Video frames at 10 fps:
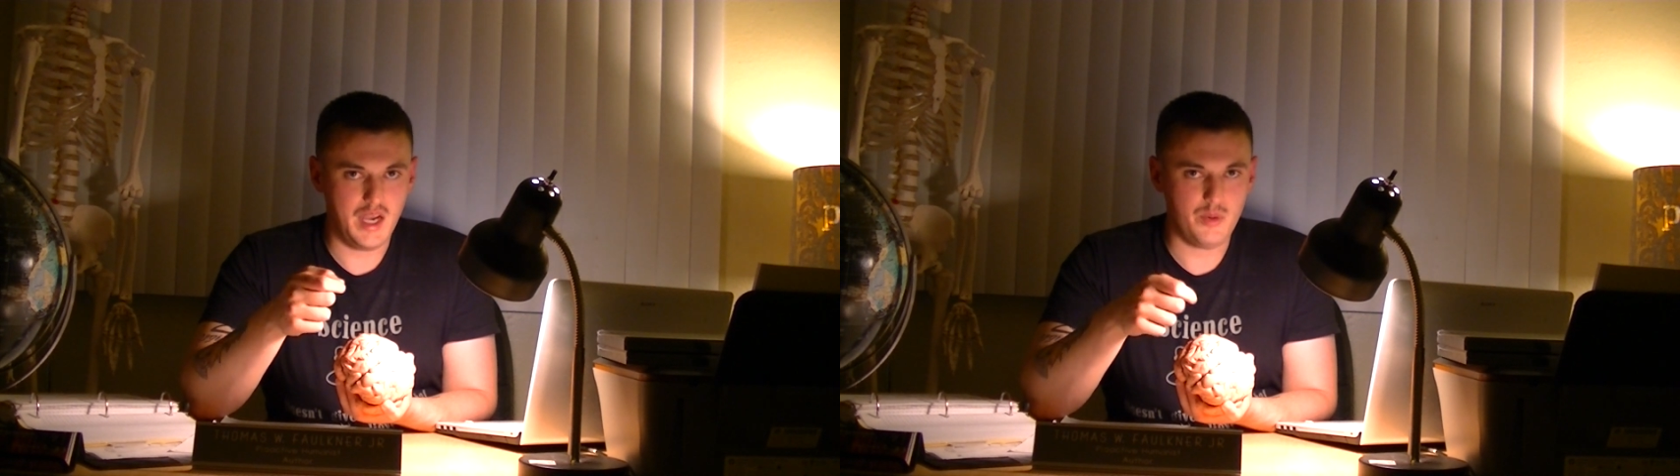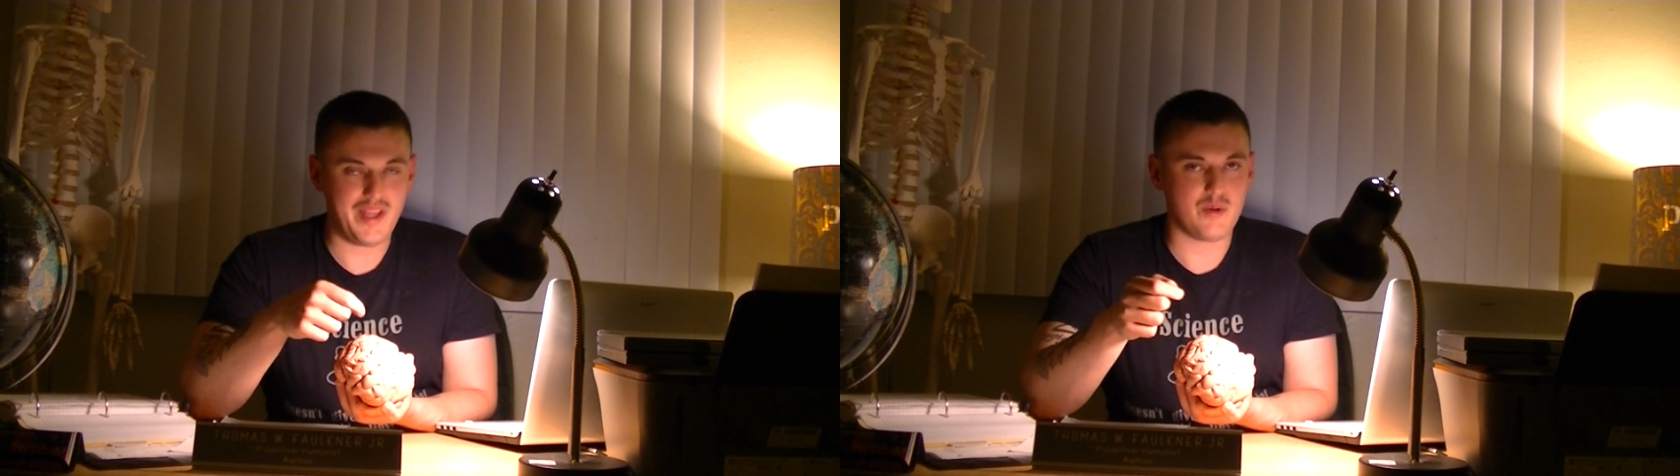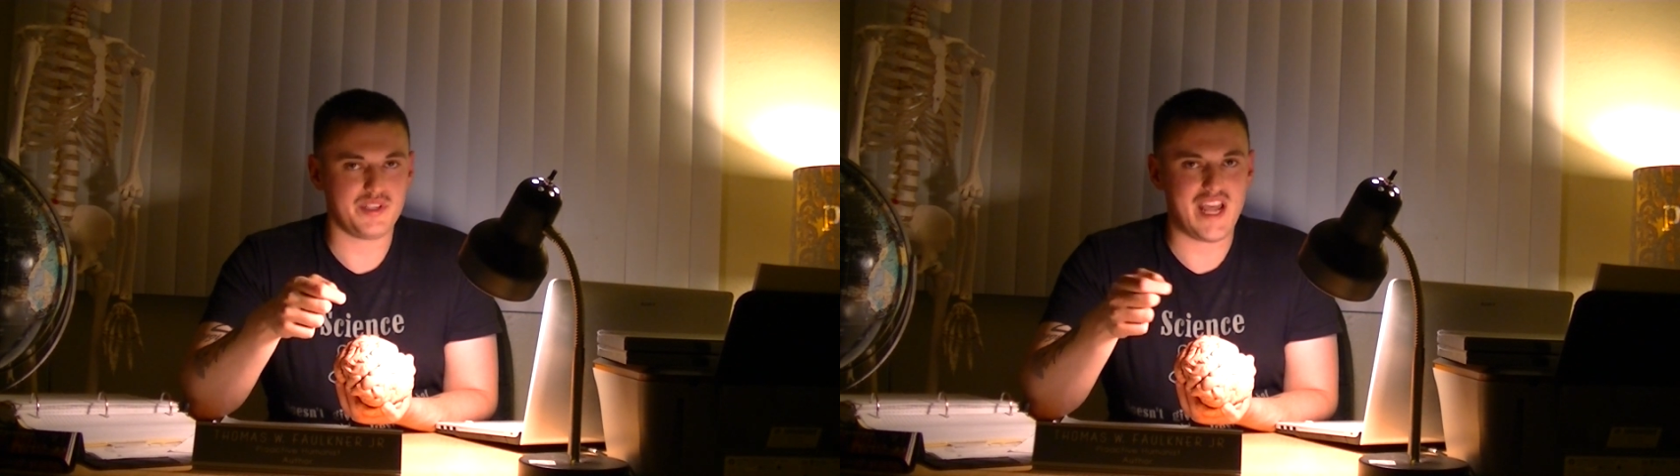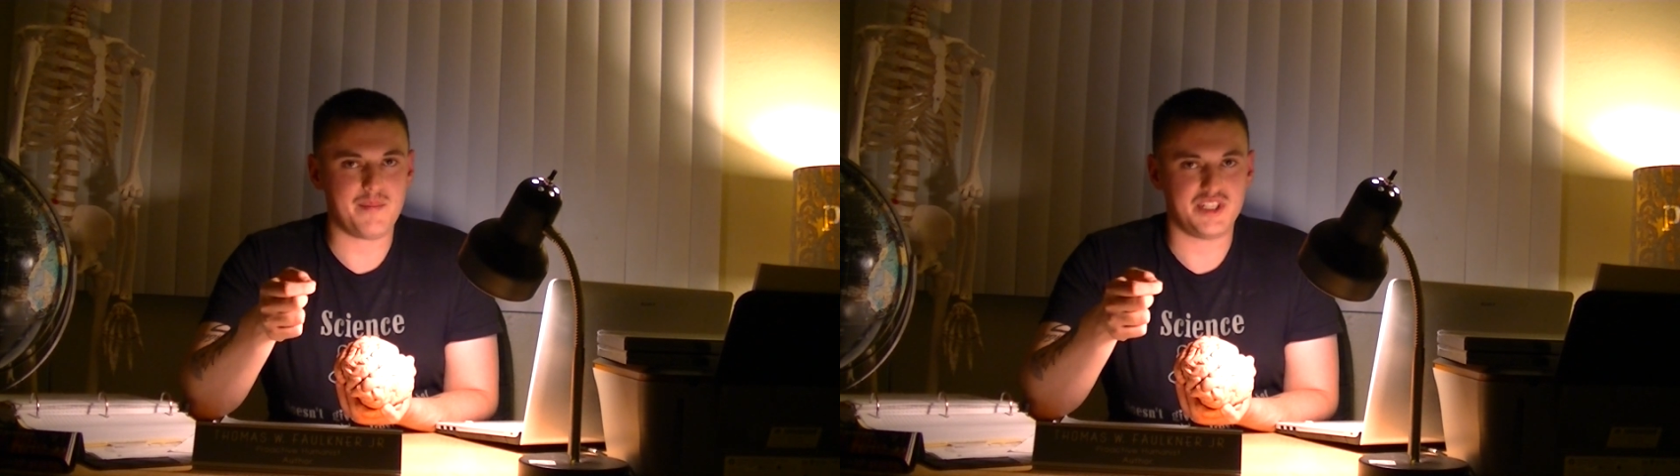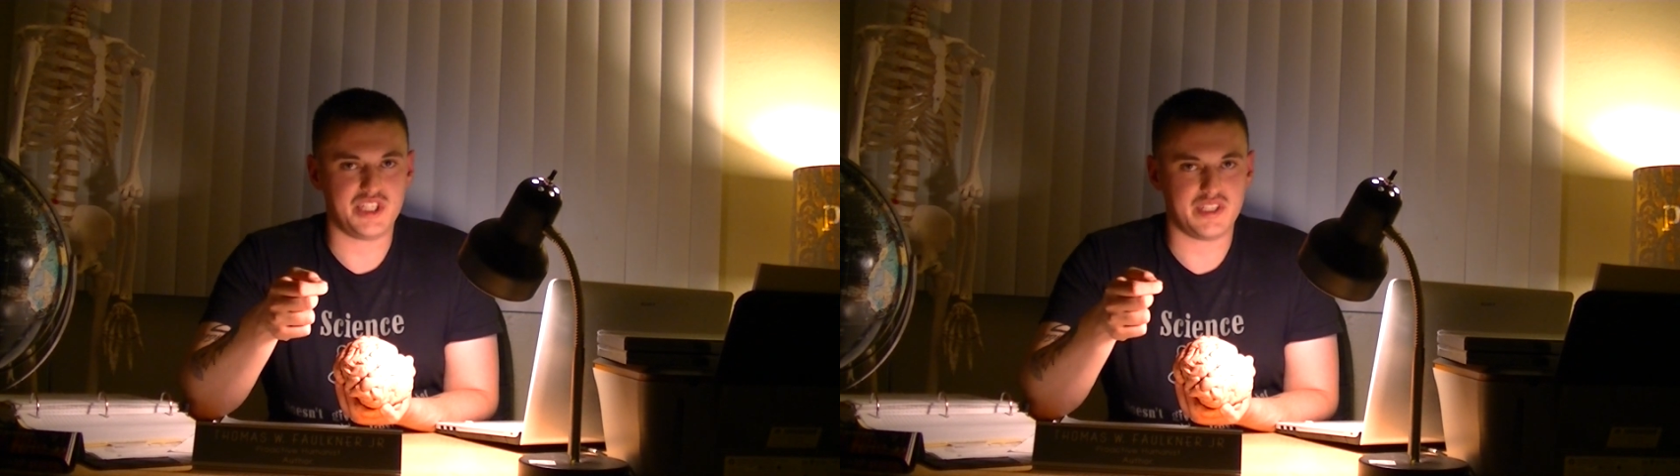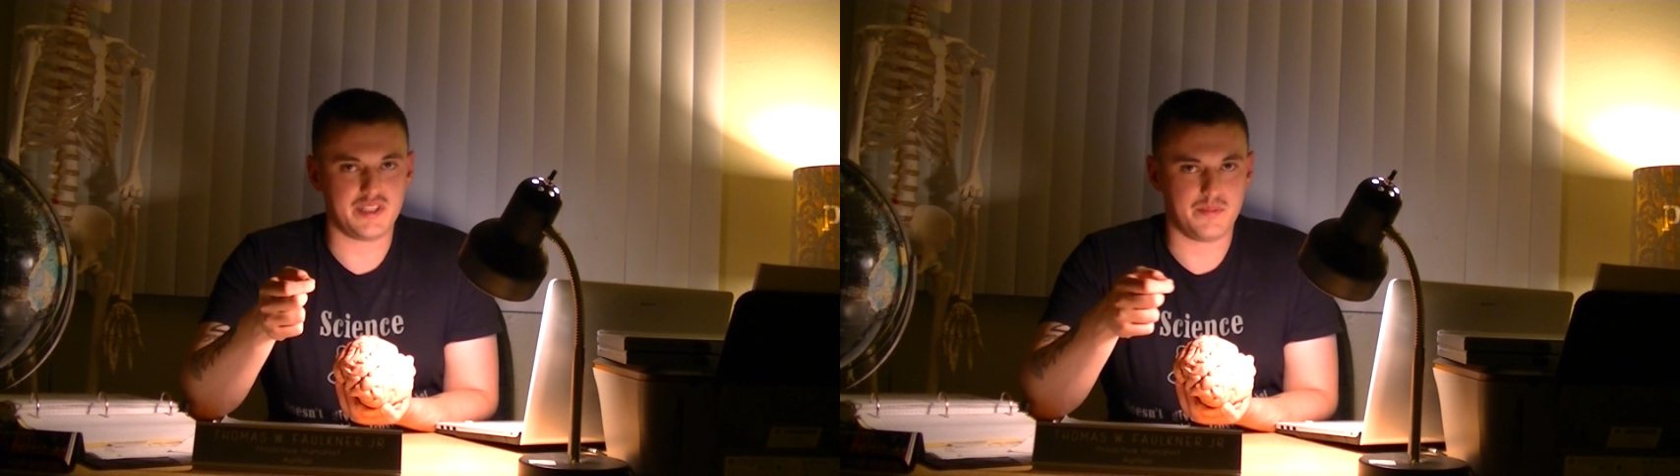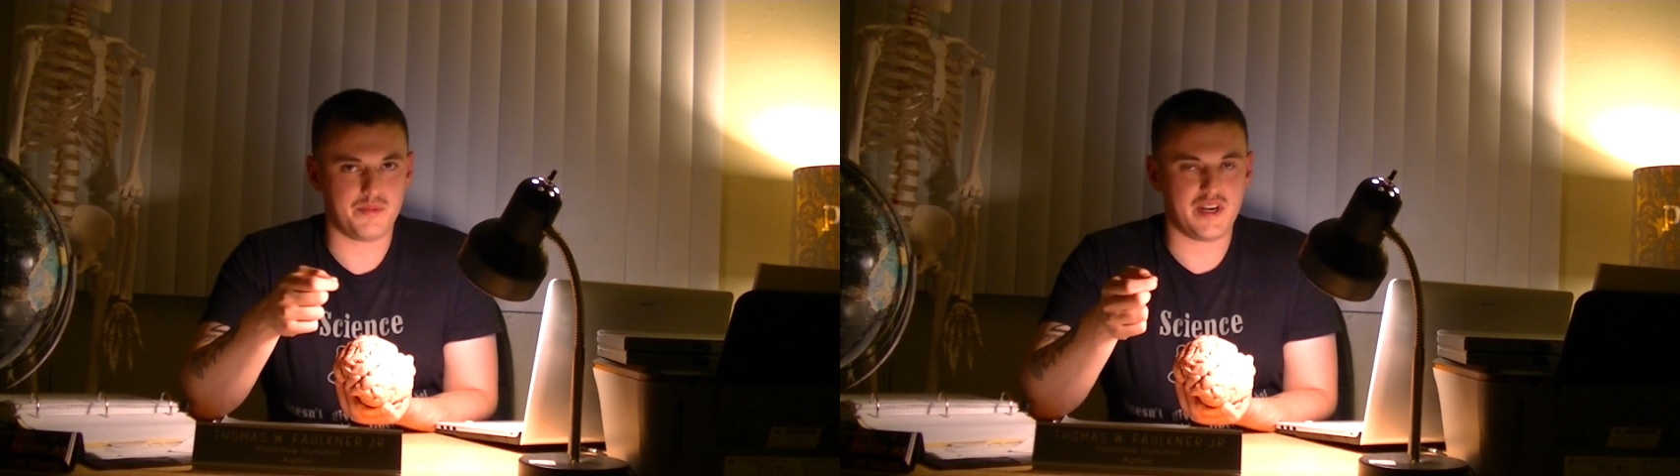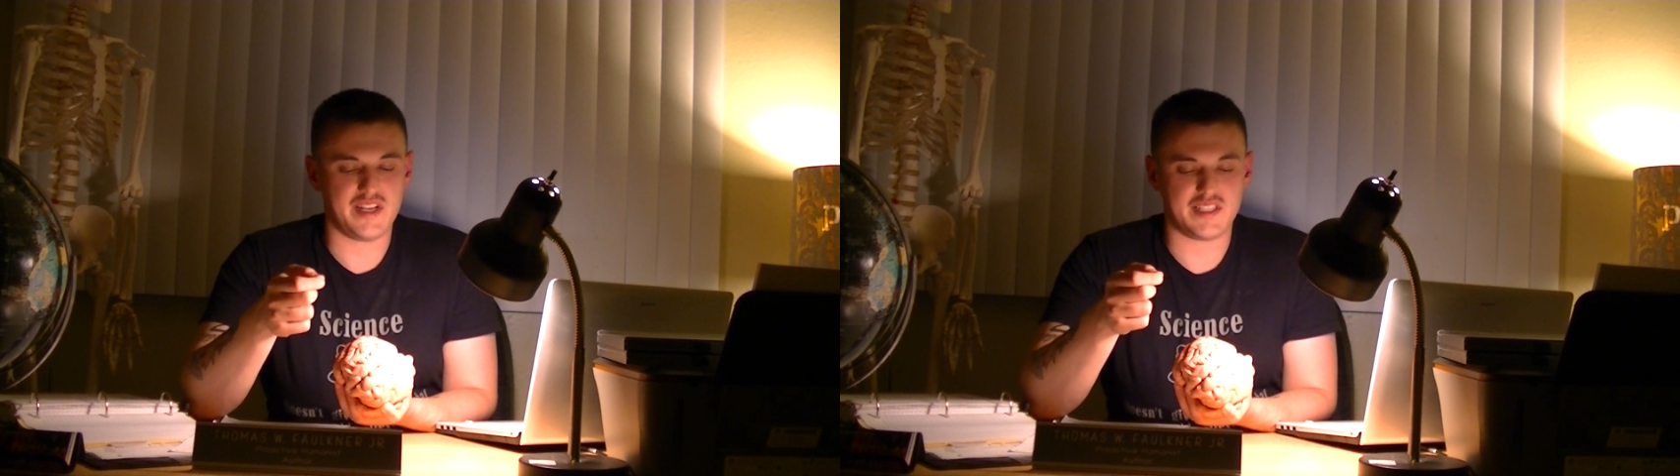without damaging the
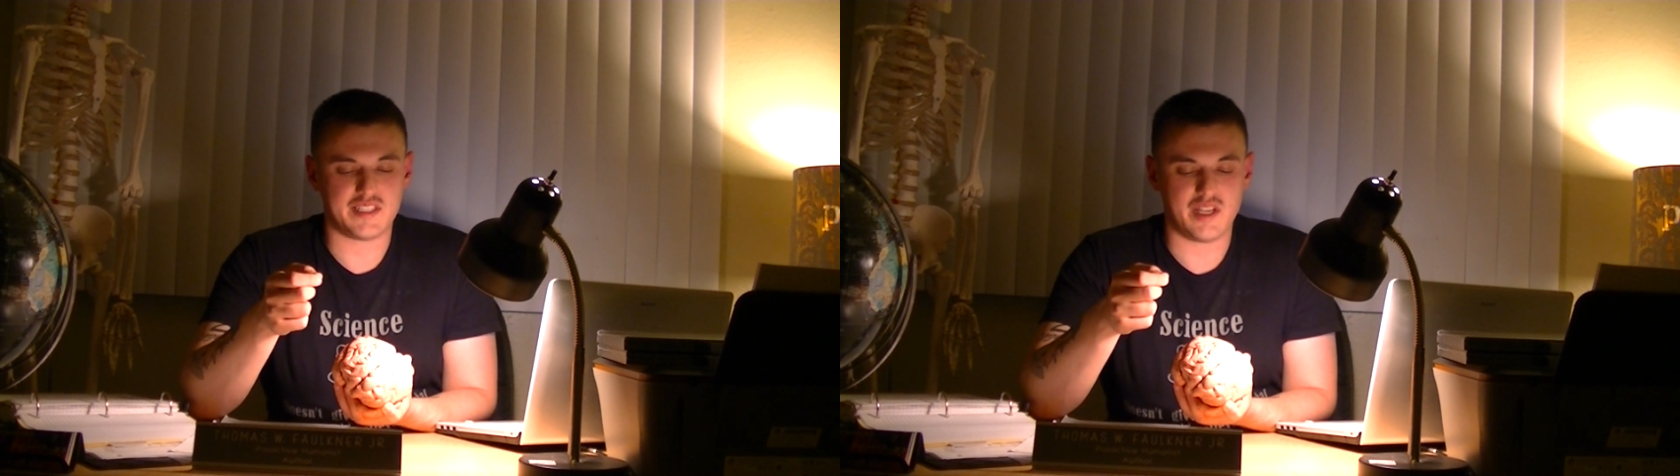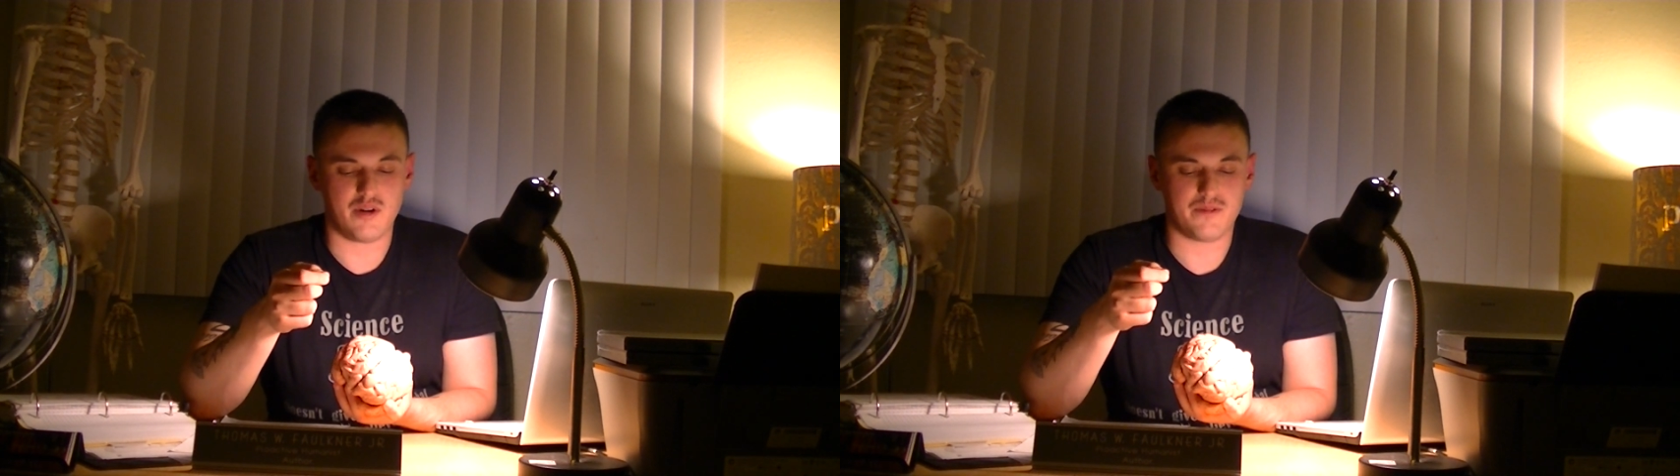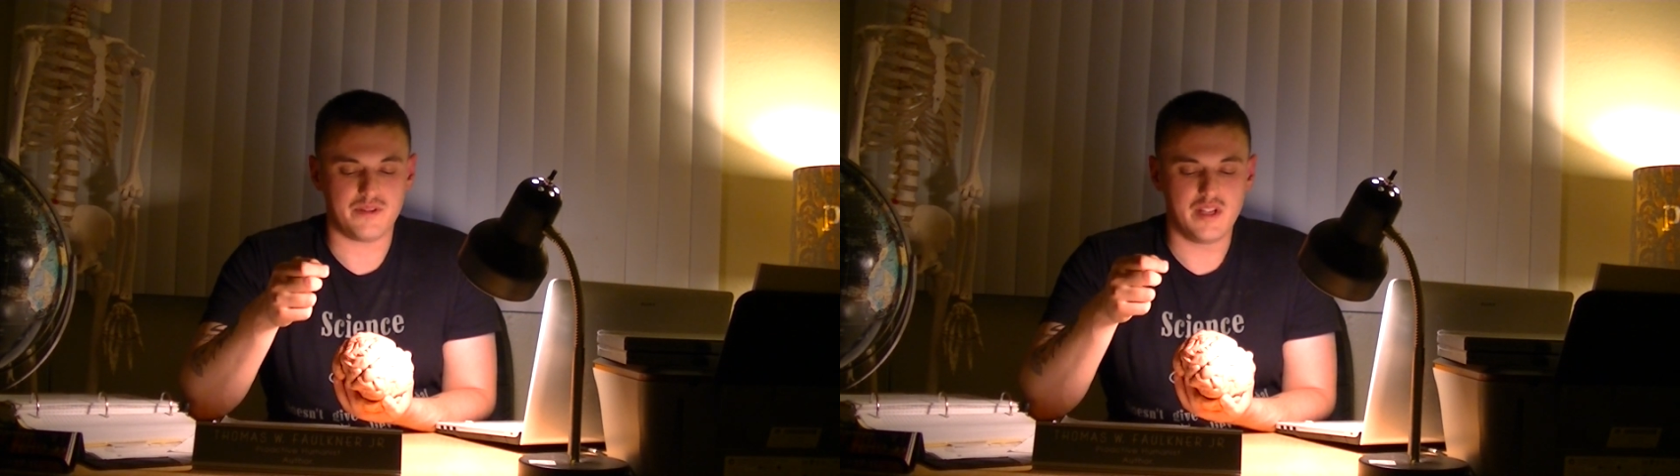brain itself.